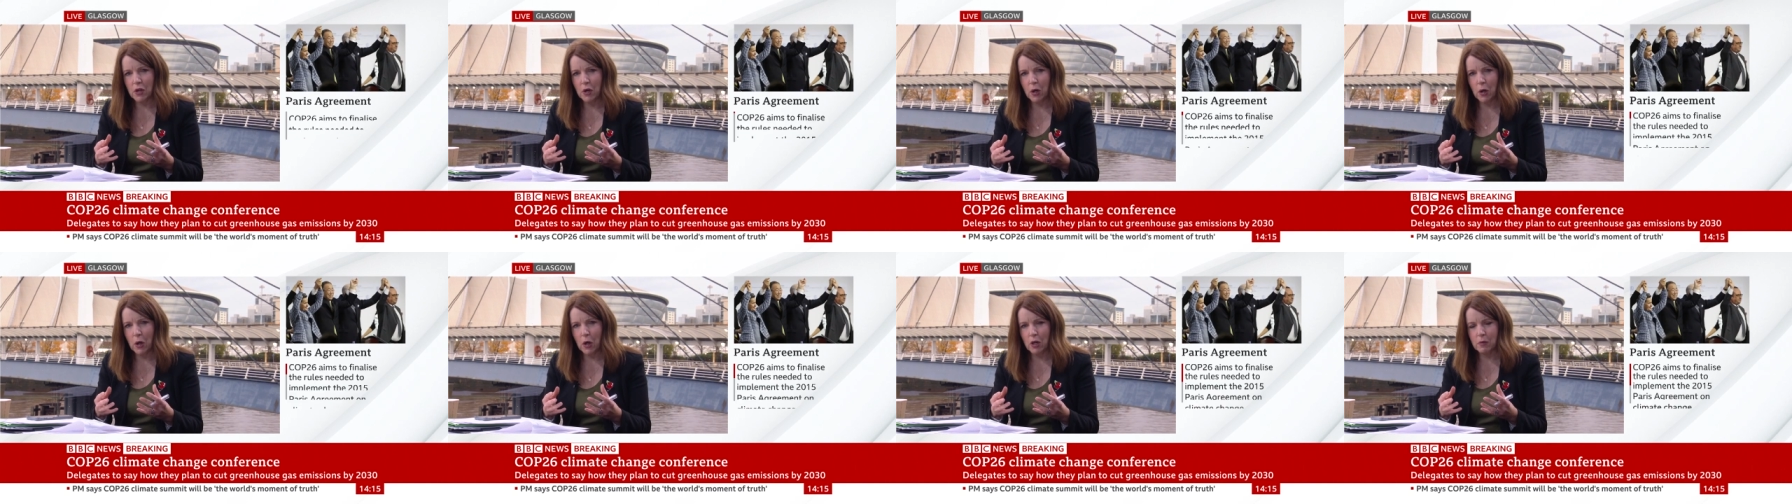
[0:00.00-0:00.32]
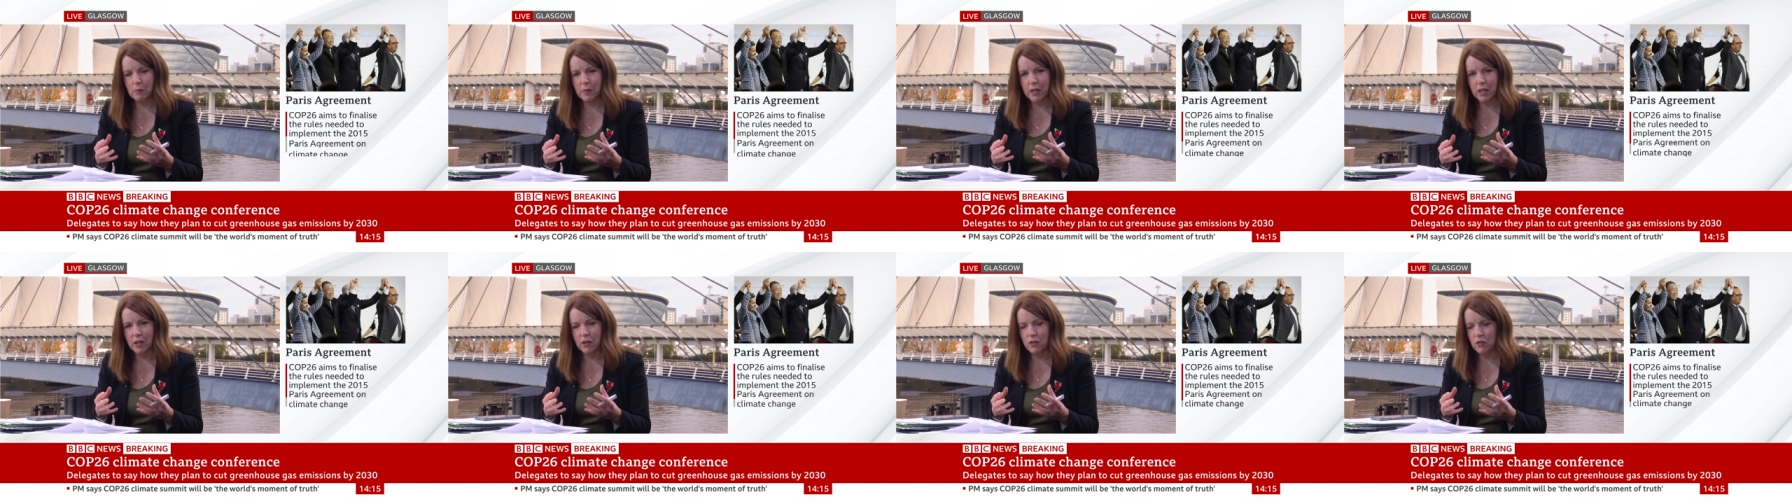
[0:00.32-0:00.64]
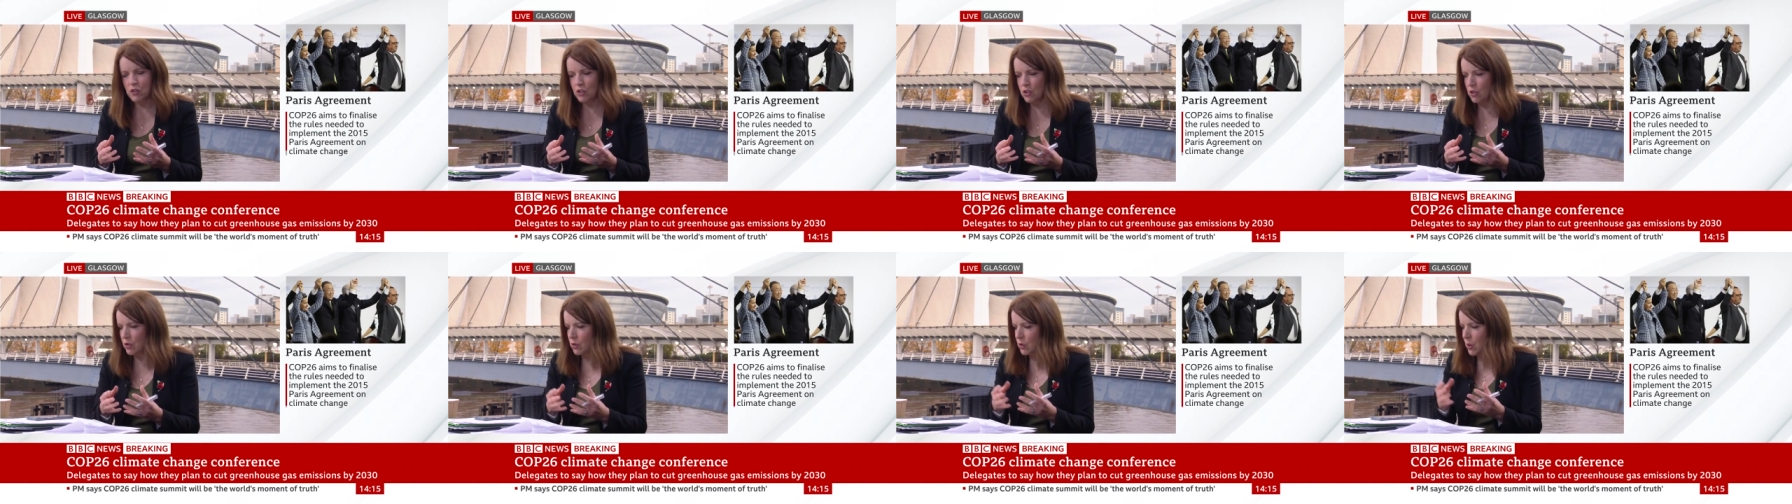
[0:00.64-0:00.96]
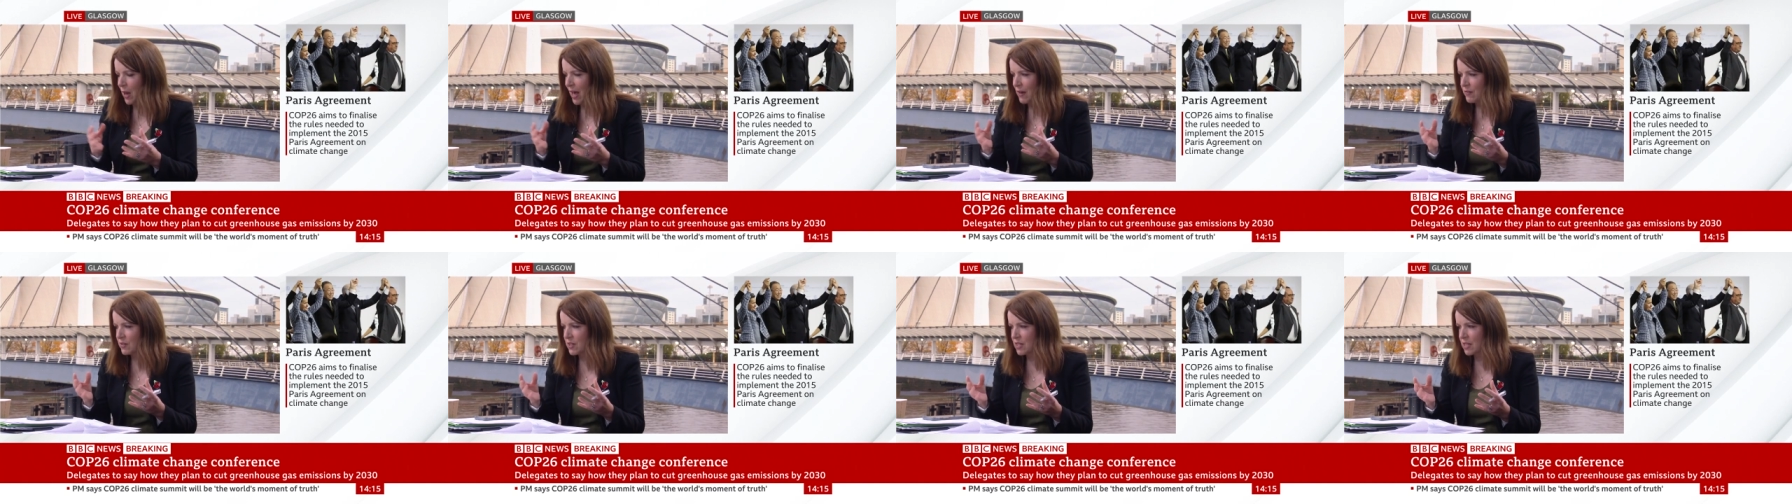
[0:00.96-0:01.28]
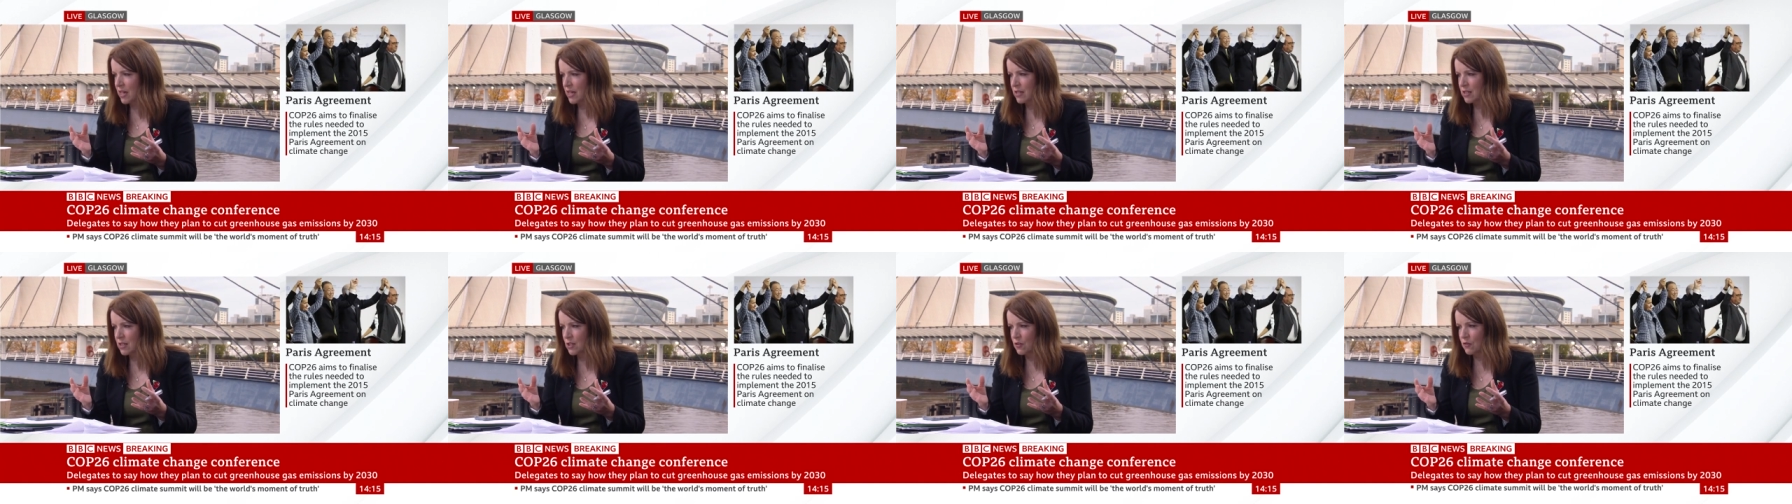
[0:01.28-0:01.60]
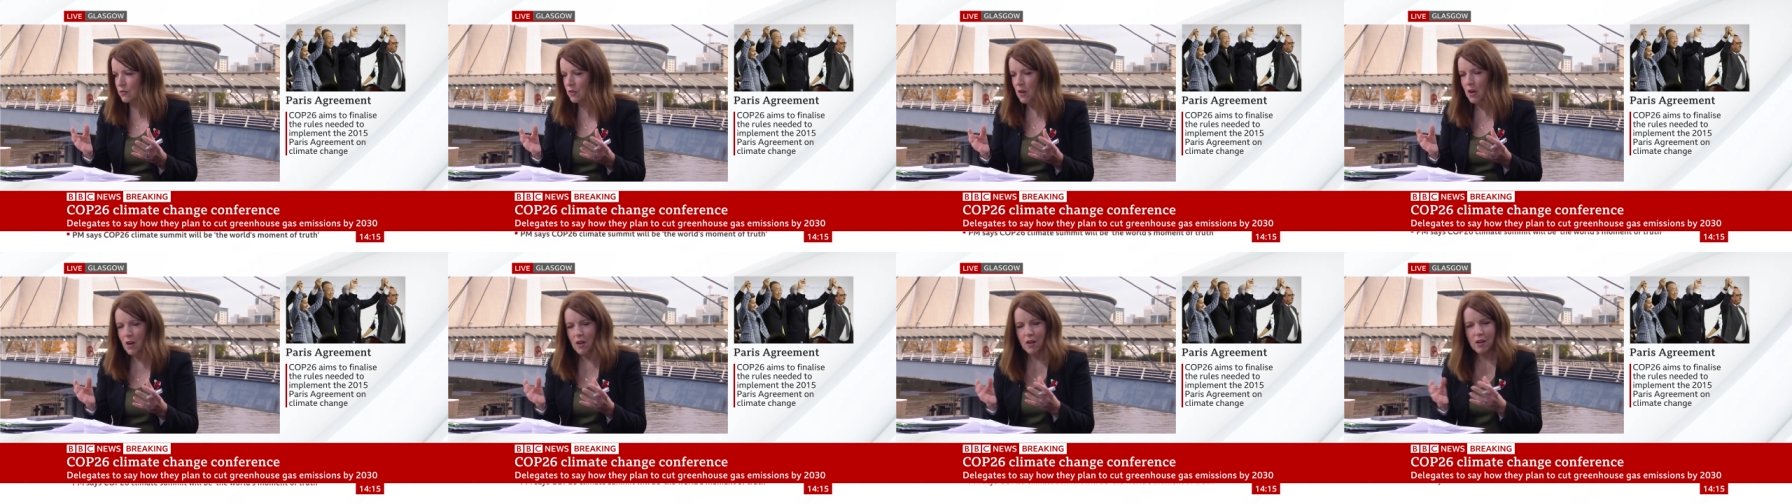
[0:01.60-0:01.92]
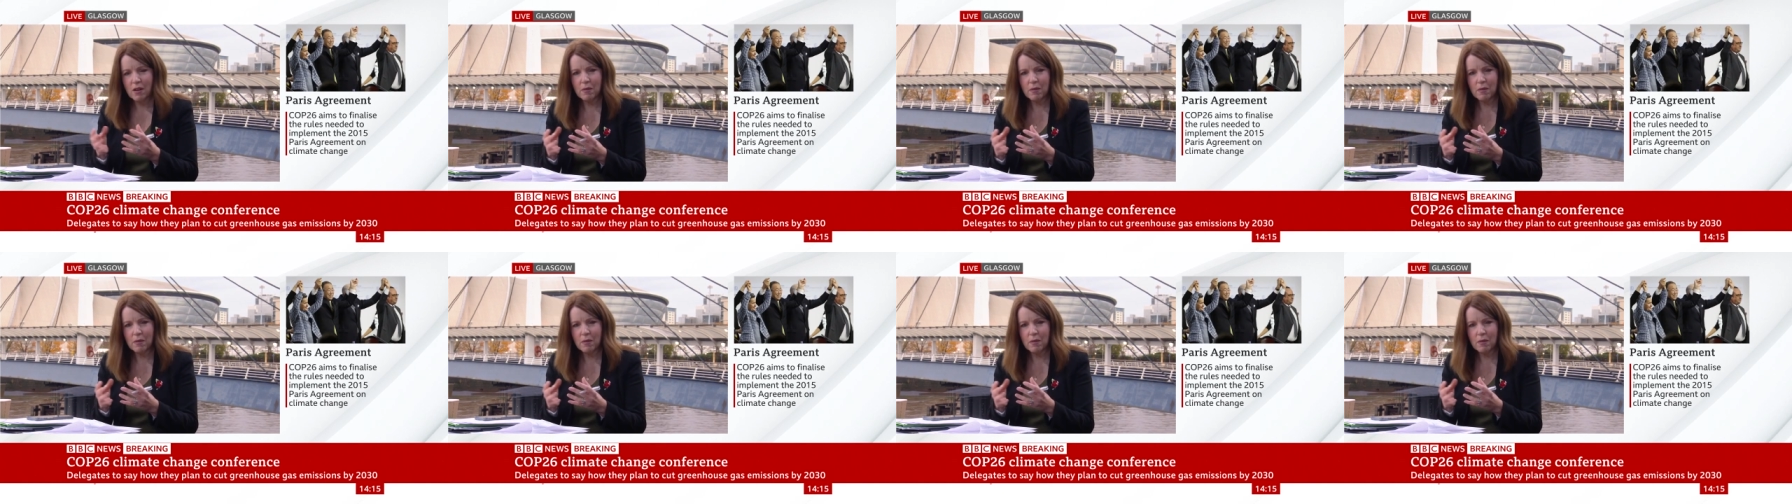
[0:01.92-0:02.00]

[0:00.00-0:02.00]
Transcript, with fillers: heard, because you know you have a sense of